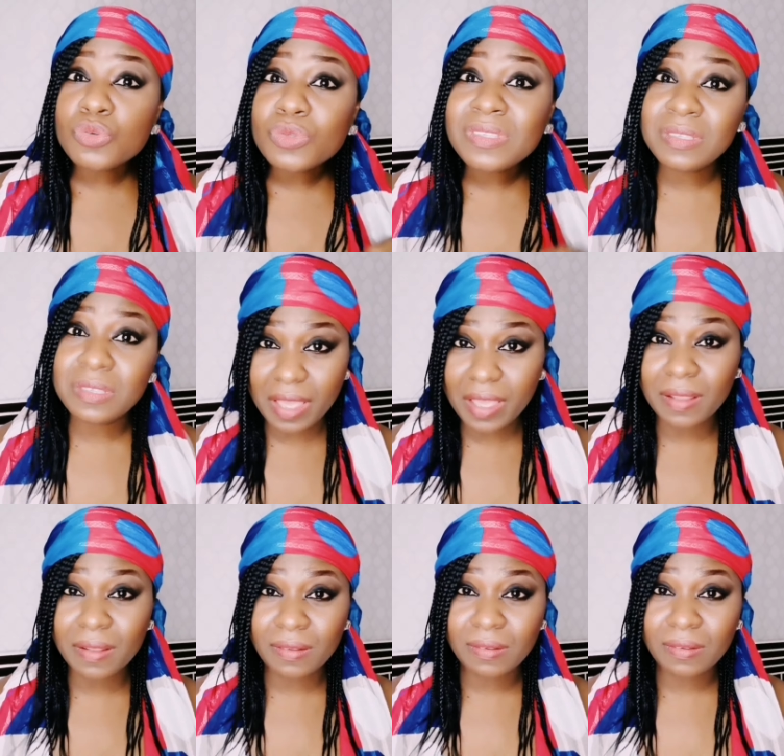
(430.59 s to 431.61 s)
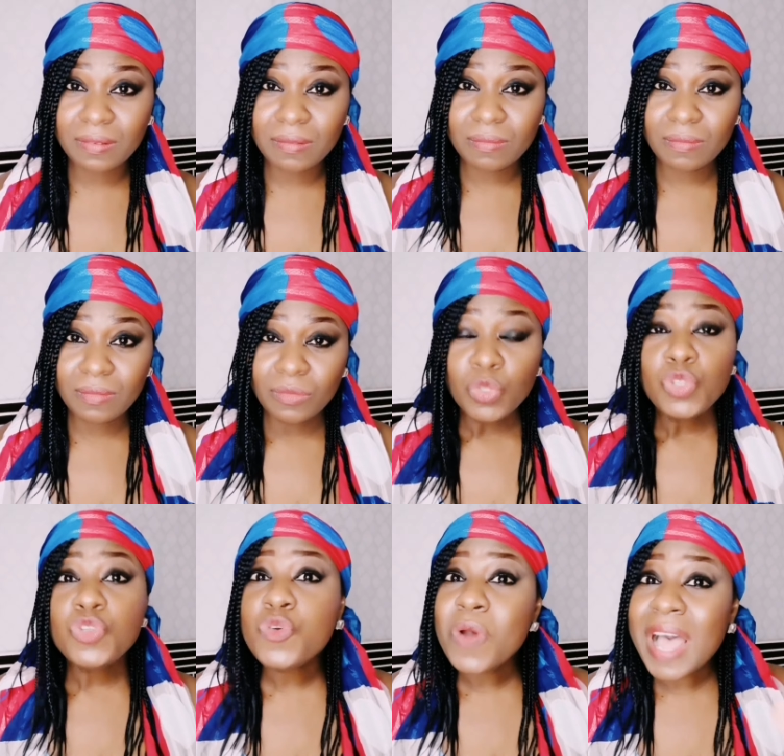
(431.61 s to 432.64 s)
To sell.
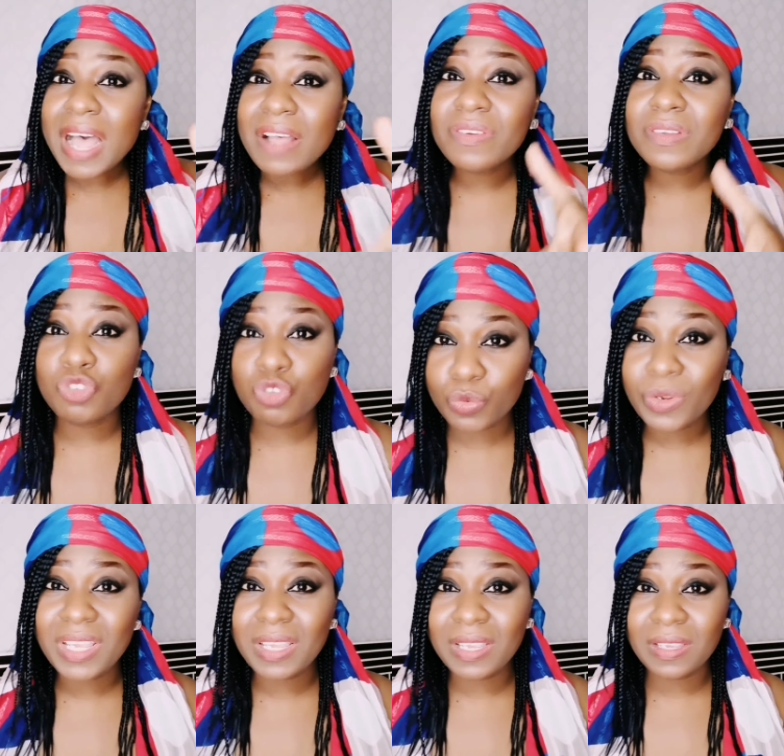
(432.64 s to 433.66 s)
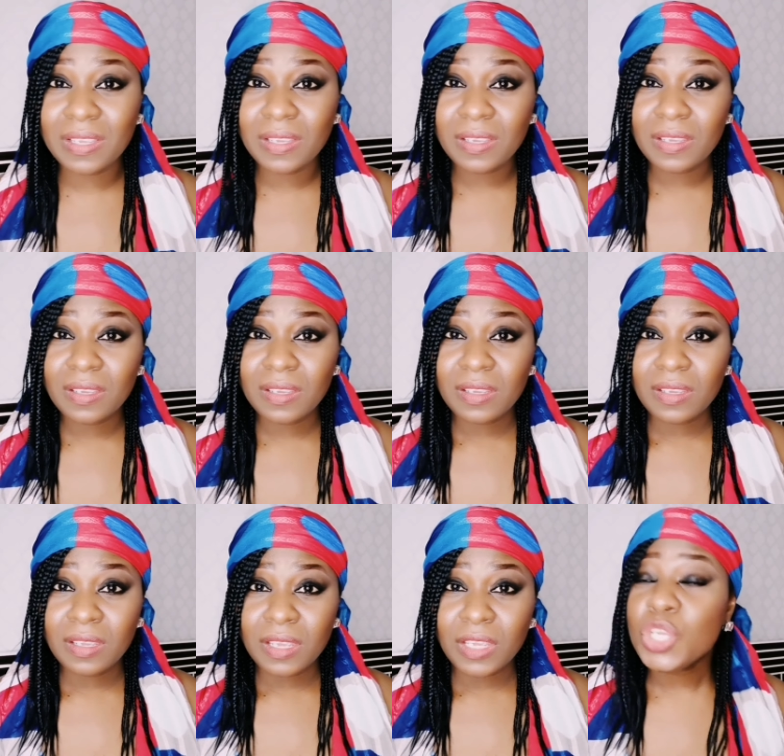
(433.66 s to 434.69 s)
You have a tray.
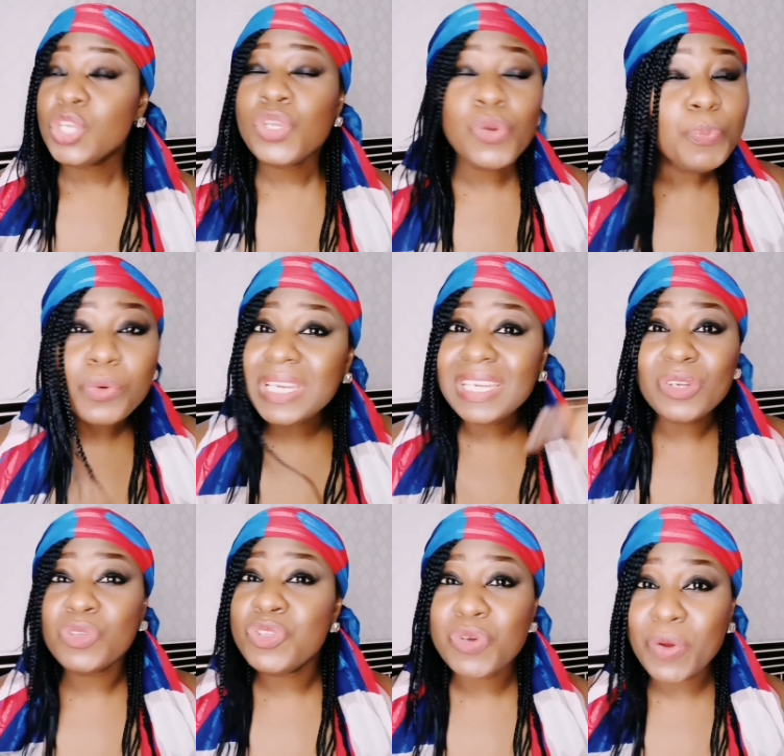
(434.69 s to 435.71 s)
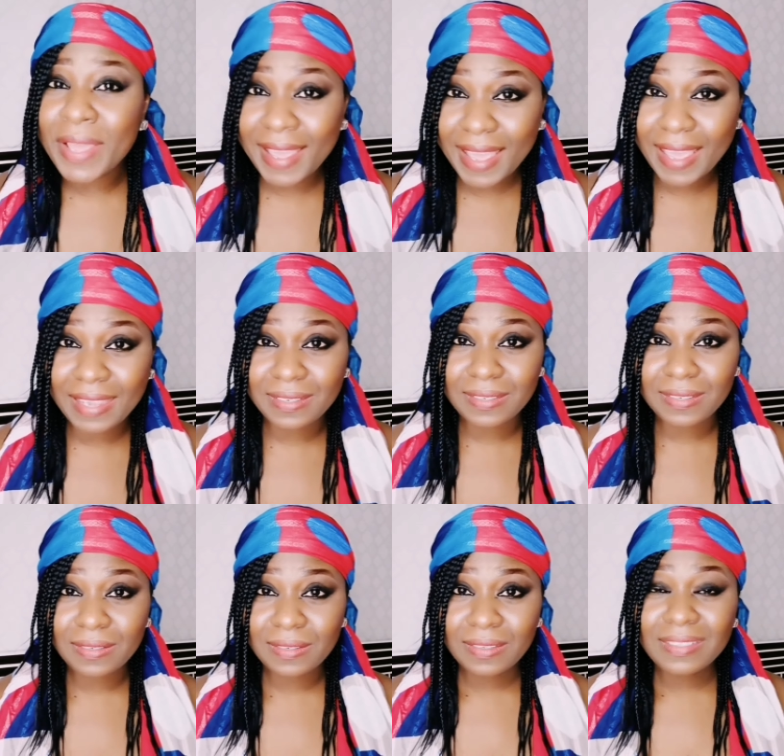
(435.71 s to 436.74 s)
You put it on your head.
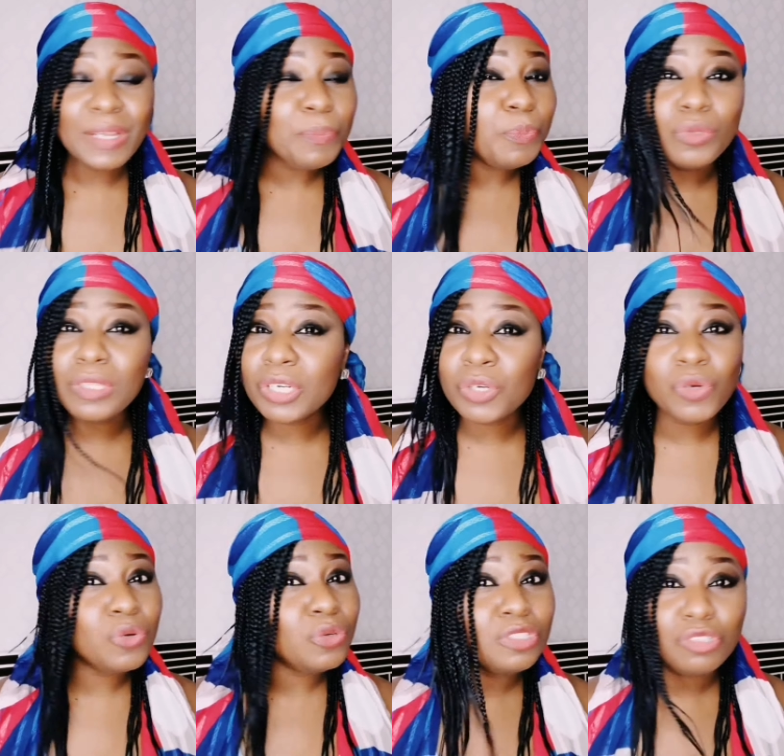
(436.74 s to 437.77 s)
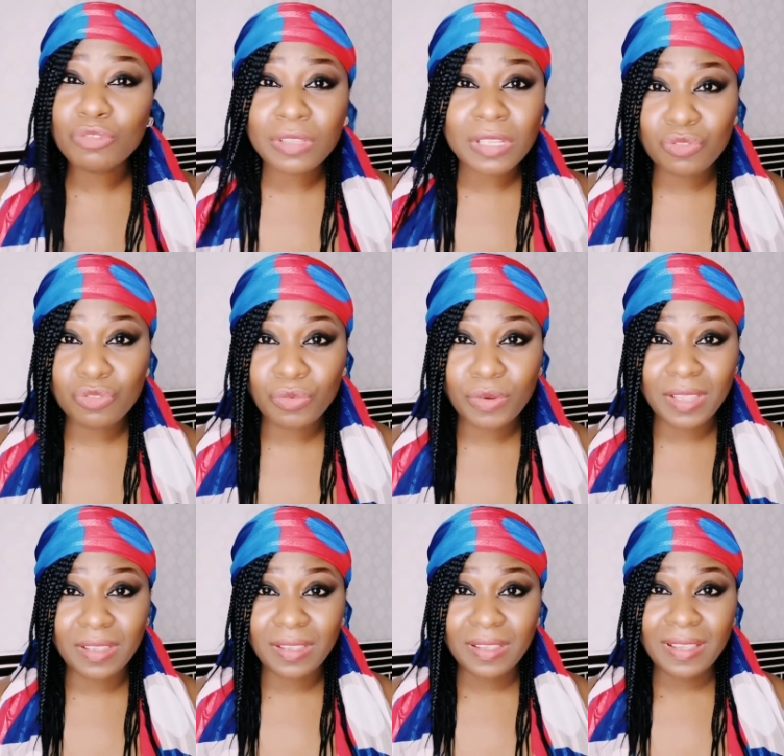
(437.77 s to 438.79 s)
They put the goods on the
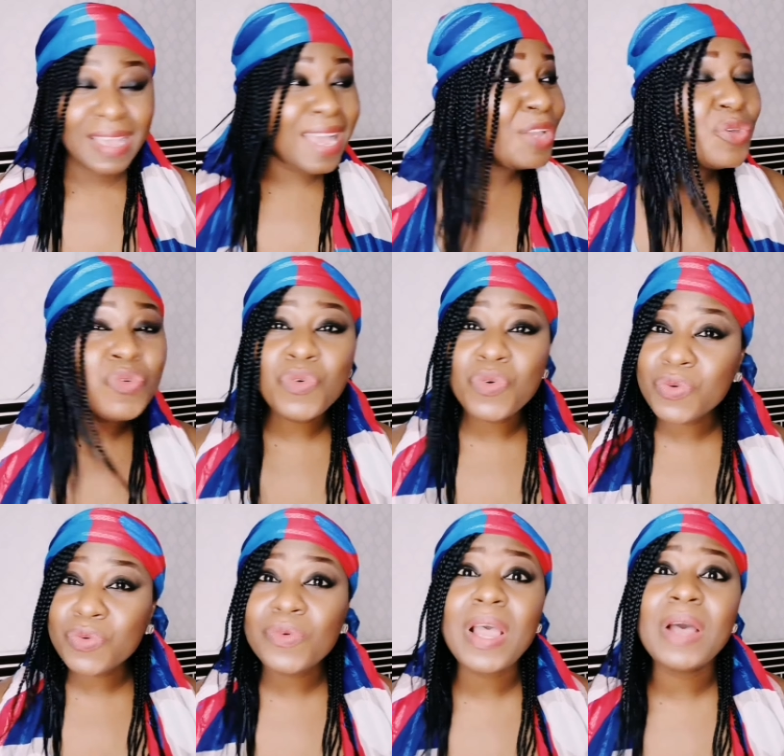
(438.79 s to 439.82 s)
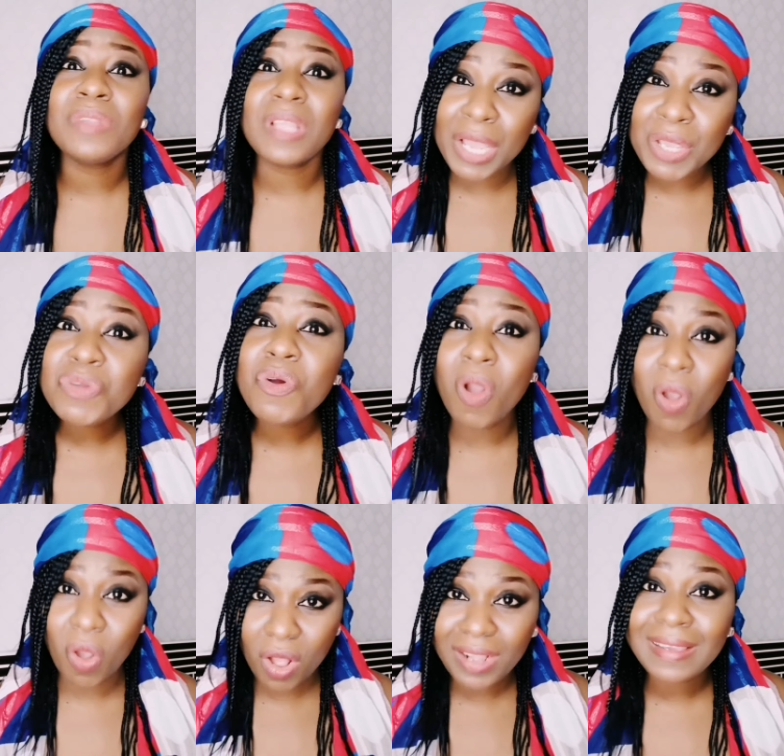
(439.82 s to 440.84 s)
tray. And you go around and you
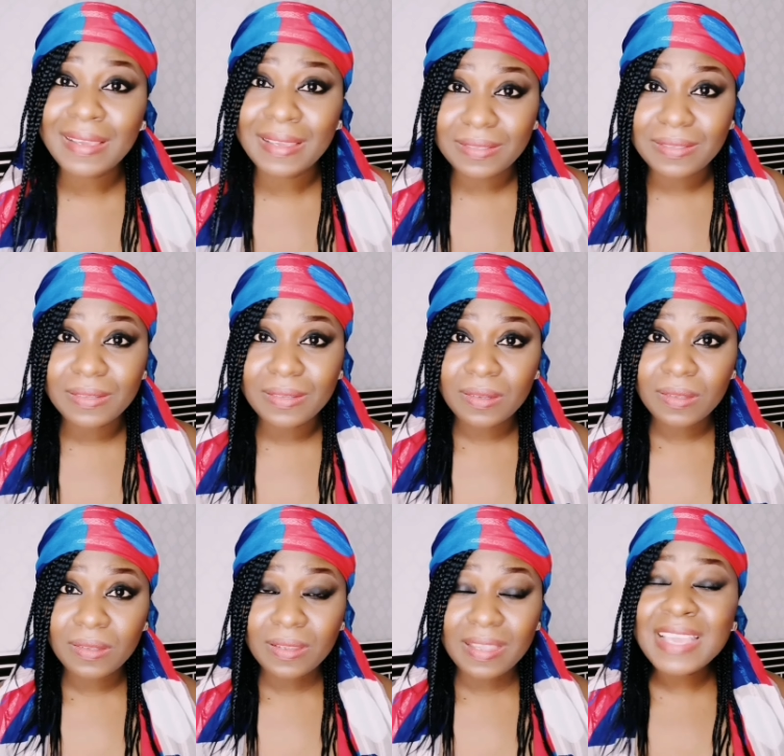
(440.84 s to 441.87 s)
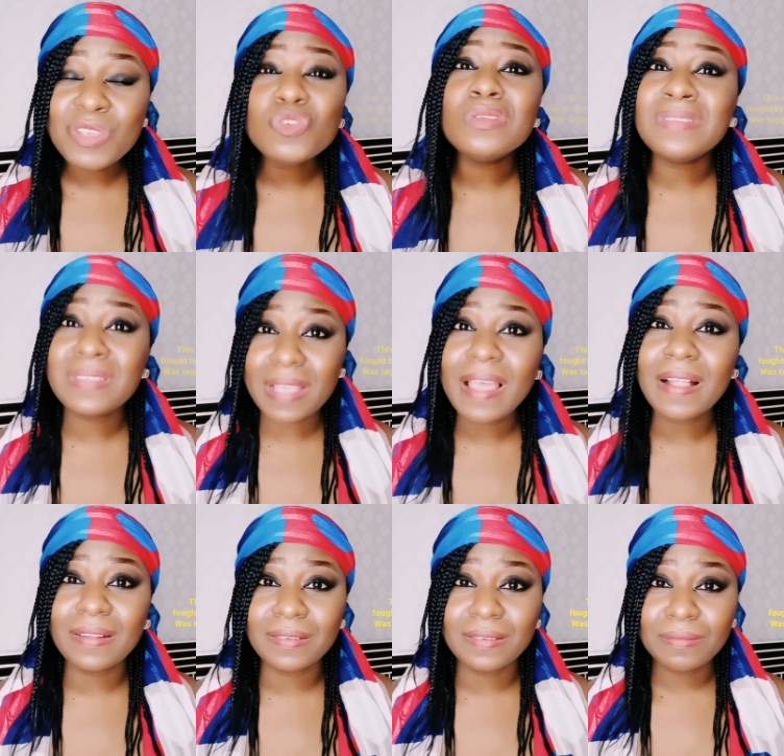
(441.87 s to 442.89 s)
hawk it. And you
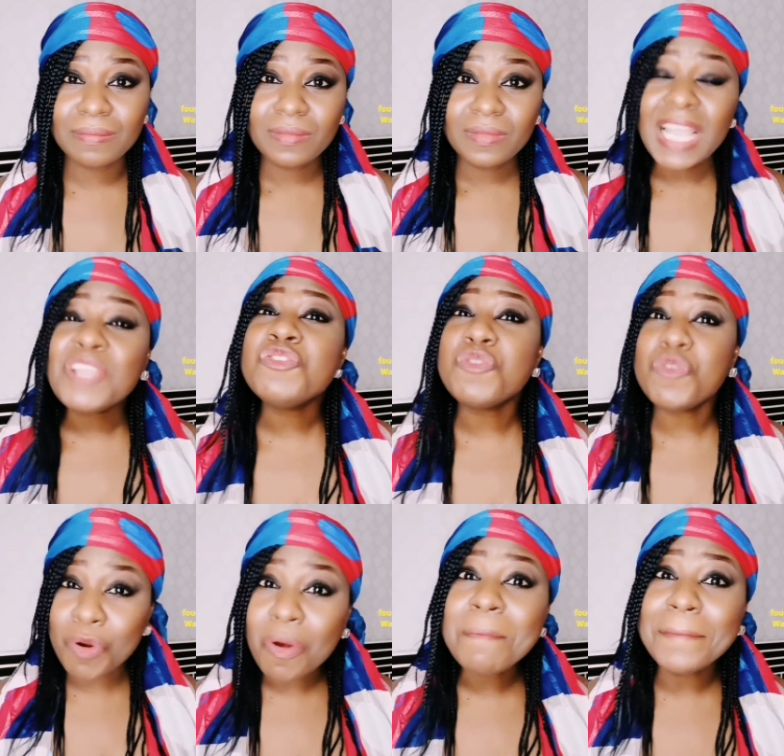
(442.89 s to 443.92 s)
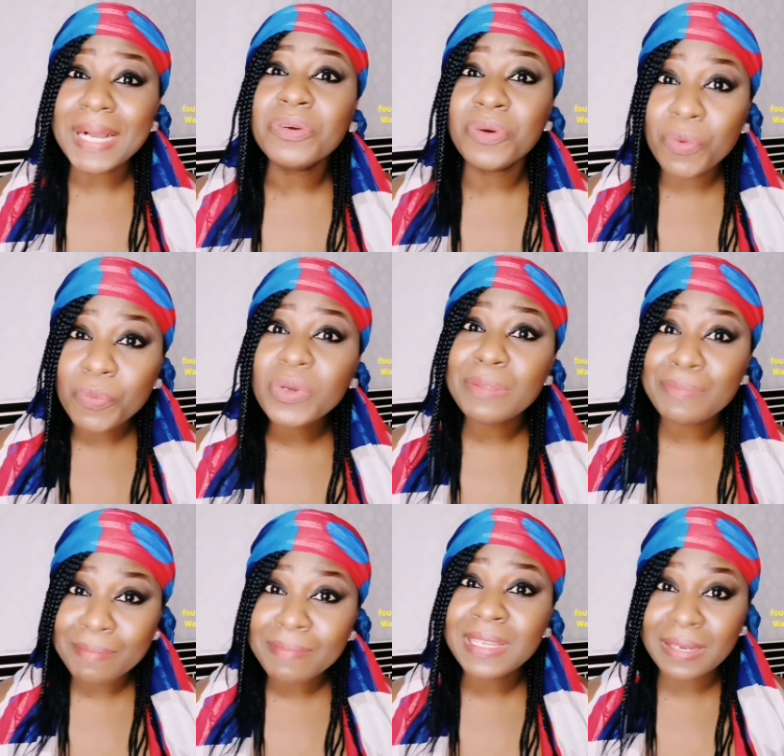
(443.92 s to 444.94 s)
sell. And you come back home
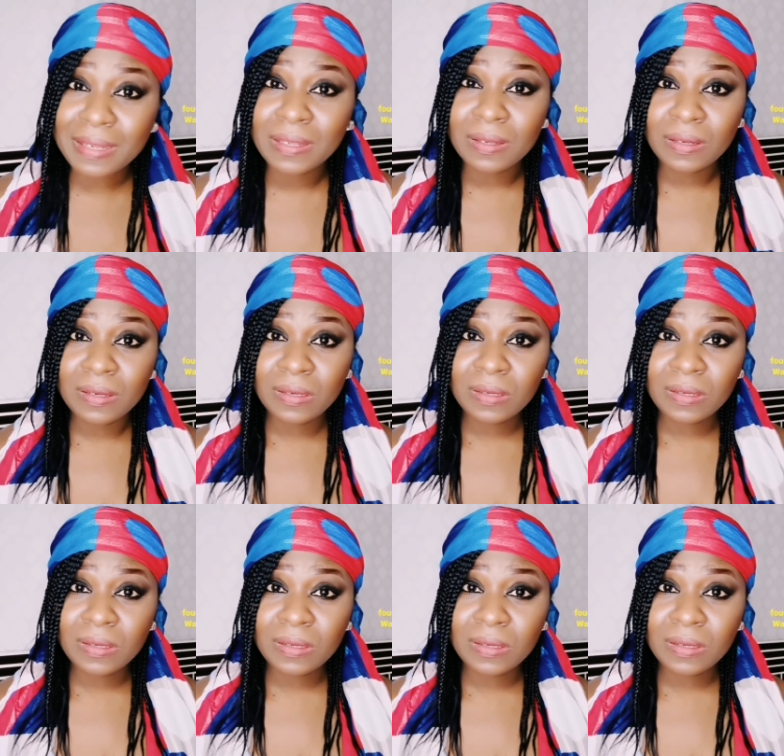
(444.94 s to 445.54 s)
with money.